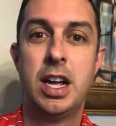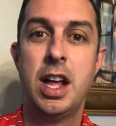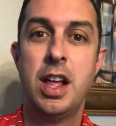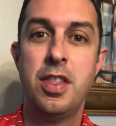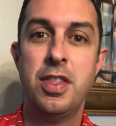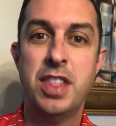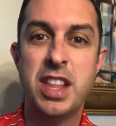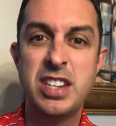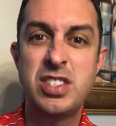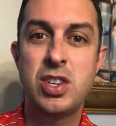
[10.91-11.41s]

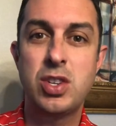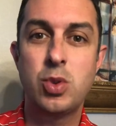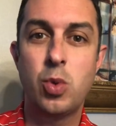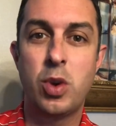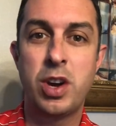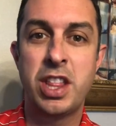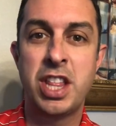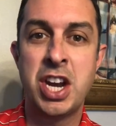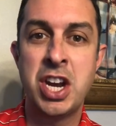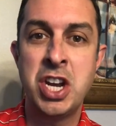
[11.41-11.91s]
This is one
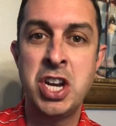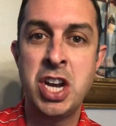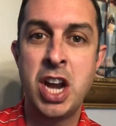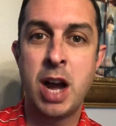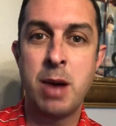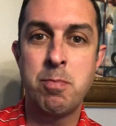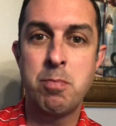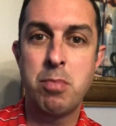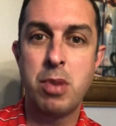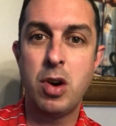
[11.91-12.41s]
of the
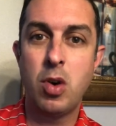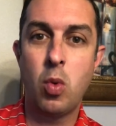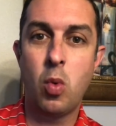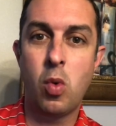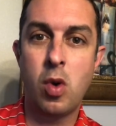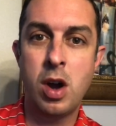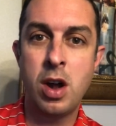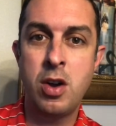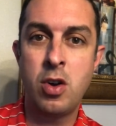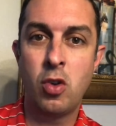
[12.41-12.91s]
number
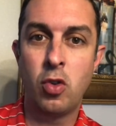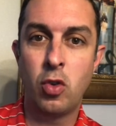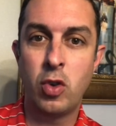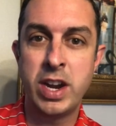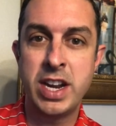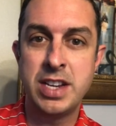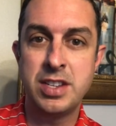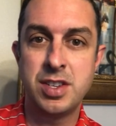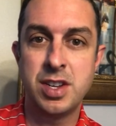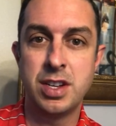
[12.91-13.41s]
one
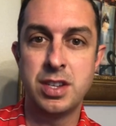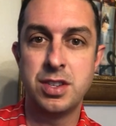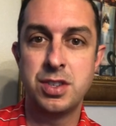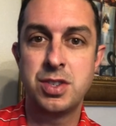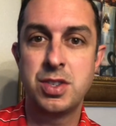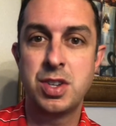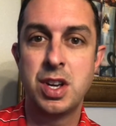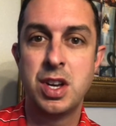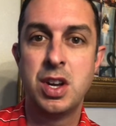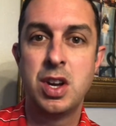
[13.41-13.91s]

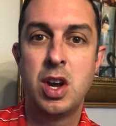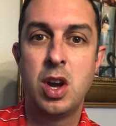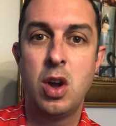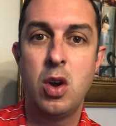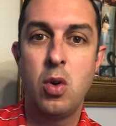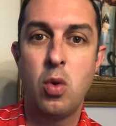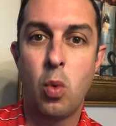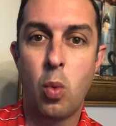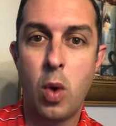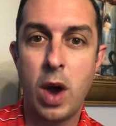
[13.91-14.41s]
reasons
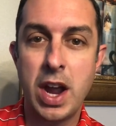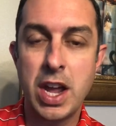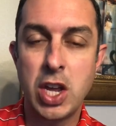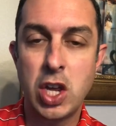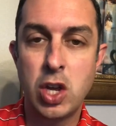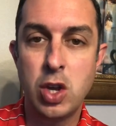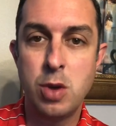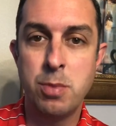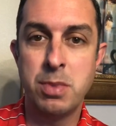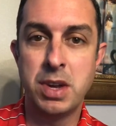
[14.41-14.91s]
why
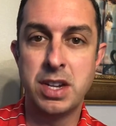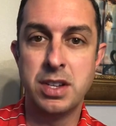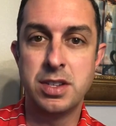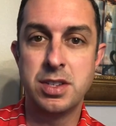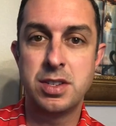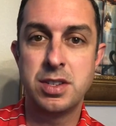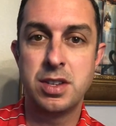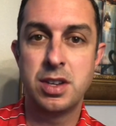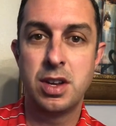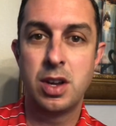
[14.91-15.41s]

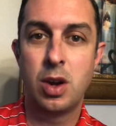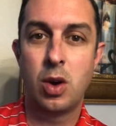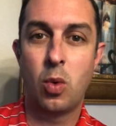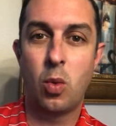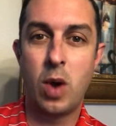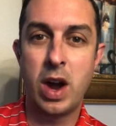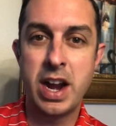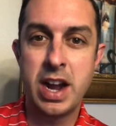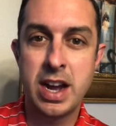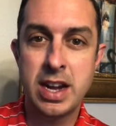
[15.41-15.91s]
humans,
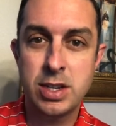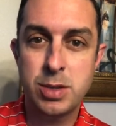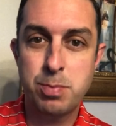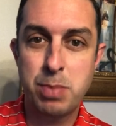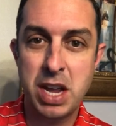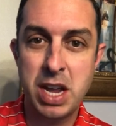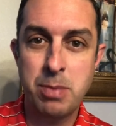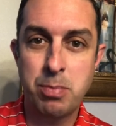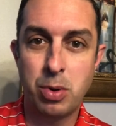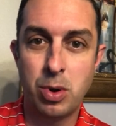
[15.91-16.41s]
why us
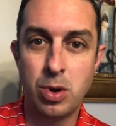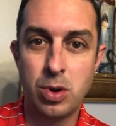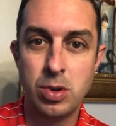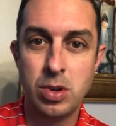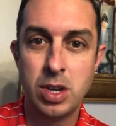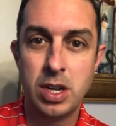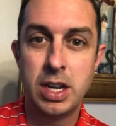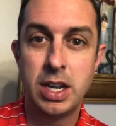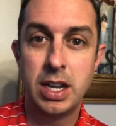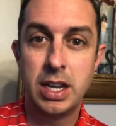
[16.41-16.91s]
people,
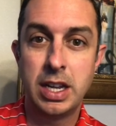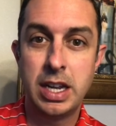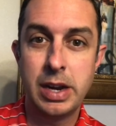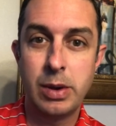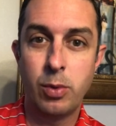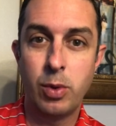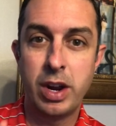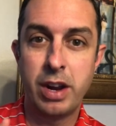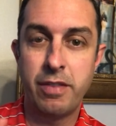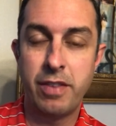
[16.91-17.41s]
get
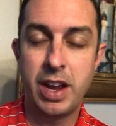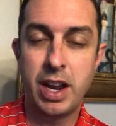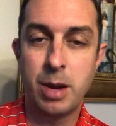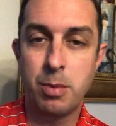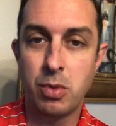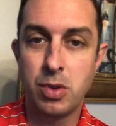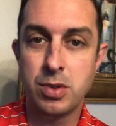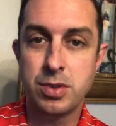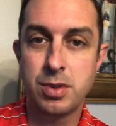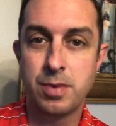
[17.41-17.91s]
rid of
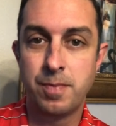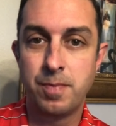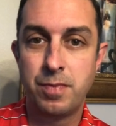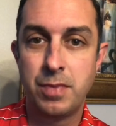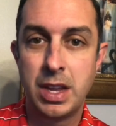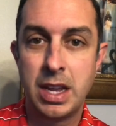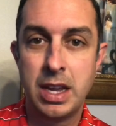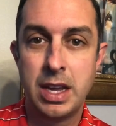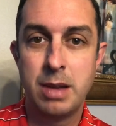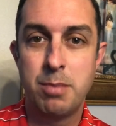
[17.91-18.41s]
animals,
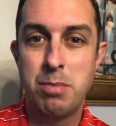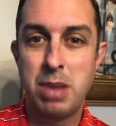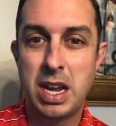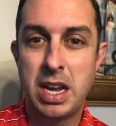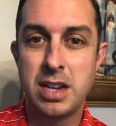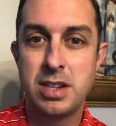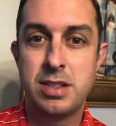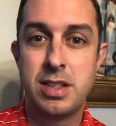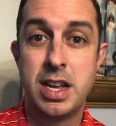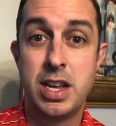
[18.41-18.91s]

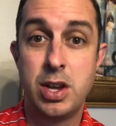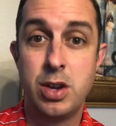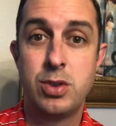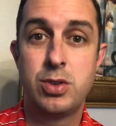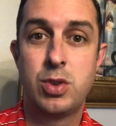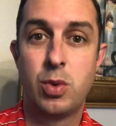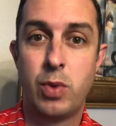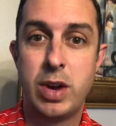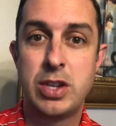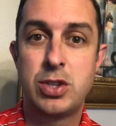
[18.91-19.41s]
because they use
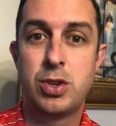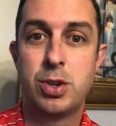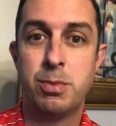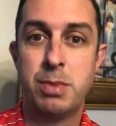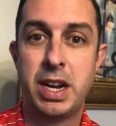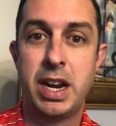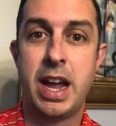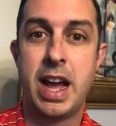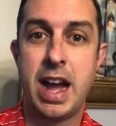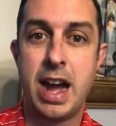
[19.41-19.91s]
the restroom
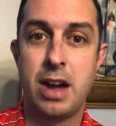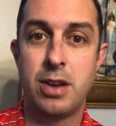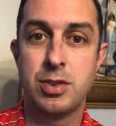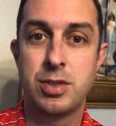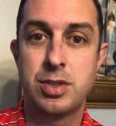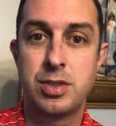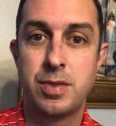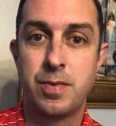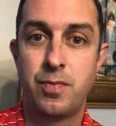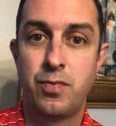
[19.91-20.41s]
in the
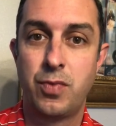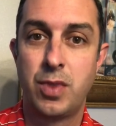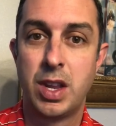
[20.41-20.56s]
house.